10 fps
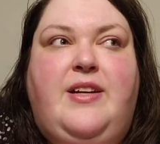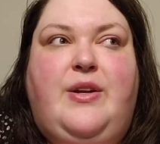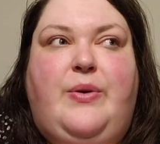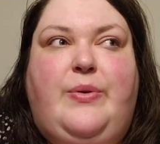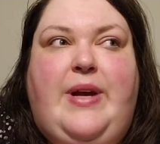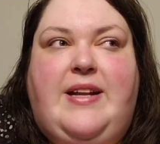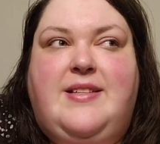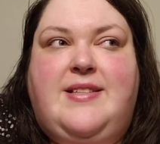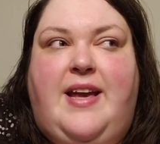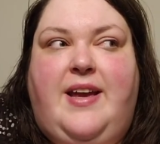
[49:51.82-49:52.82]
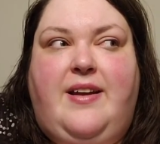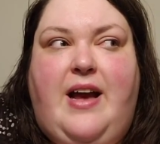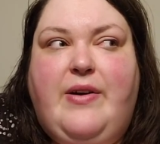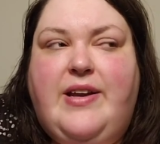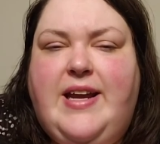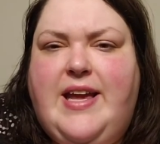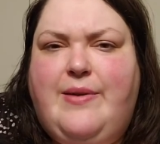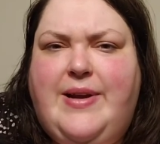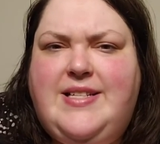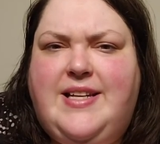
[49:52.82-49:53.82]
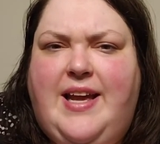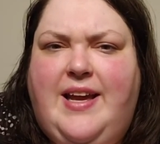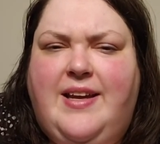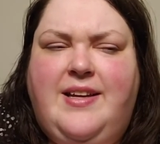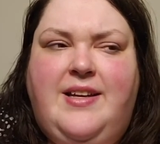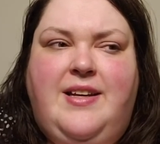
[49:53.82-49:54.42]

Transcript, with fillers: you know, and say, how can I gain weight today?